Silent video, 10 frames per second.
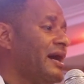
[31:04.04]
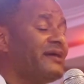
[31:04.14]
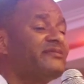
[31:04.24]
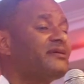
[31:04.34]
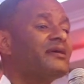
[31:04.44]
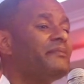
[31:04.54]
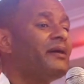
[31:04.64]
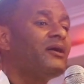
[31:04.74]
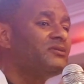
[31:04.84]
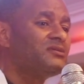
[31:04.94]
and think
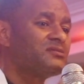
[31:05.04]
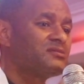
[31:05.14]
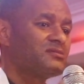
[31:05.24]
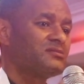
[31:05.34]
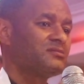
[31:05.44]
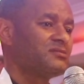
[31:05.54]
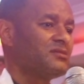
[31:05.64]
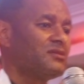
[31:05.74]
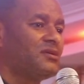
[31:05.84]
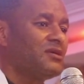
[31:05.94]
about this,
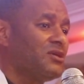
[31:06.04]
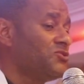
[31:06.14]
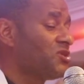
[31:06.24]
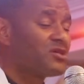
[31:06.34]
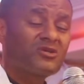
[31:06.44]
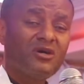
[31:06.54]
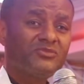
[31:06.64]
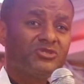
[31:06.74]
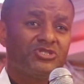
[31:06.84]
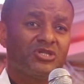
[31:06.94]
you just
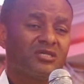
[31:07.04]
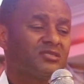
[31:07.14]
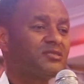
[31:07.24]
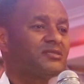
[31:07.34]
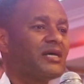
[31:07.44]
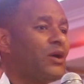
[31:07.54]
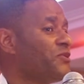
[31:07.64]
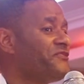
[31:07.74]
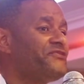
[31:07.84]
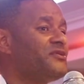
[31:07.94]
come to church and
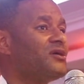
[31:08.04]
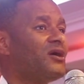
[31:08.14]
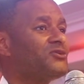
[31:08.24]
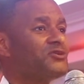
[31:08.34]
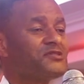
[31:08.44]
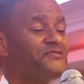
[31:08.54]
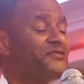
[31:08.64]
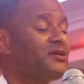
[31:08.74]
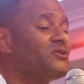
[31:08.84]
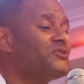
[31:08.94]
we feel all those
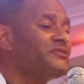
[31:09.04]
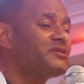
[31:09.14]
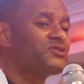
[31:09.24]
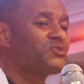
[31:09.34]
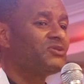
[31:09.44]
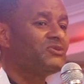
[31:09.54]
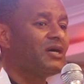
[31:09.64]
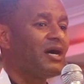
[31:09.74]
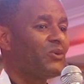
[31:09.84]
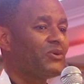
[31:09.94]
feel-good things we
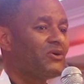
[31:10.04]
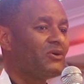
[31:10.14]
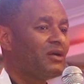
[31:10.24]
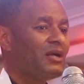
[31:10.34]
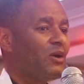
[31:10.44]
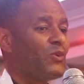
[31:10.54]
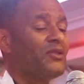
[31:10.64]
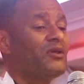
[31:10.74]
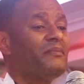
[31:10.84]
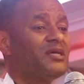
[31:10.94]
do and we go. We
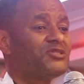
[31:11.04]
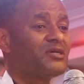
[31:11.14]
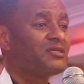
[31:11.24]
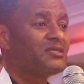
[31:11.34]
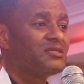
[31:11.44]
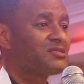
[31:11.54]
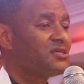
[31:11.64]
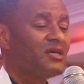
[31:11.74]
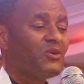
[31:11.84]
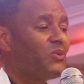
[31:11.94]
are not measuring
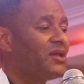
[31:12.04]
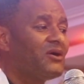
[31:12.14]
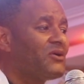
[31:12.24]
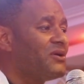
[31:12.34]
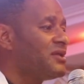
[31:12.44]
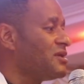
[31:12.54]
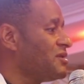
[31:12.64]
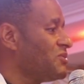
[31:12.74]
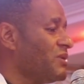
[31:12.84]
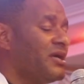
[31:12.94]
this. We are not going
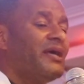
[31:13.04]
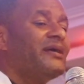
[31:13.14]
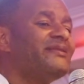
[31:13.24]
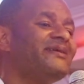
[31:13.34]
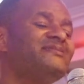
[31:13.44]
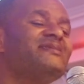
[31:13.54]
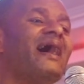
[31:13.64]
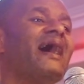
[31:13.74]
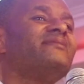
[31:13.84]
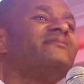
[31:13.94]
anywhere. These
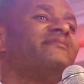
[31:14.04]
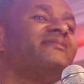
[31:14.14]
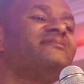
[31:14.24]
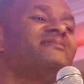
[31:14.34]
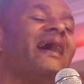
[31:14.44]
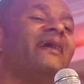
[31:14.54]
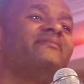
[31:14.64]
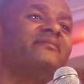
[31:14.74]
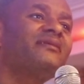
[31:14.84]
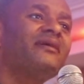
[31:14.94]
are the things I
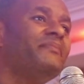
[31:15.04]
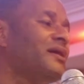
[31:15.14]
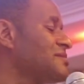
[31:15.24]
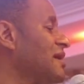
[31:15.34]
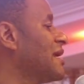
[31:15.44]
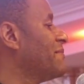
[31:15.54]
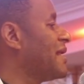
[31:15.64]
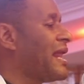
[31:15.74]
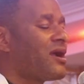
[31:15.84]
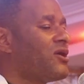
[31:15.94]
think about, and I'm
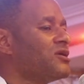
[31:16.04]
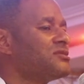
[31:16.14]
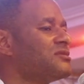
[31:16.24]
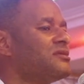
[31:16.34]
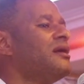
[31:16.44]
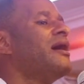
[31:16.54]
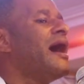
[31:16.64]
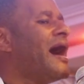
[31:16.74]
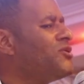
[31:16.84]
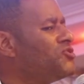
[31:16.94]
like, God,
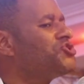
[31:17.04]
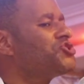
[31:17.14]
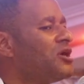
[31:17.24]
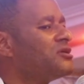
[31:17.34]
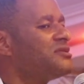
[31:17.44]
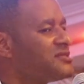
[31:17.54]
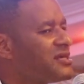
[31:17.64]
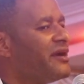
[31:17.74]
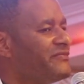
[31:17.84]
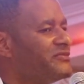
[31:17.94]
are you sure
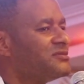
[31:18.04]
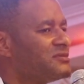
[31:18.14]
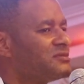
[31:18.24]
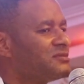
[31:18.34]
this heaven,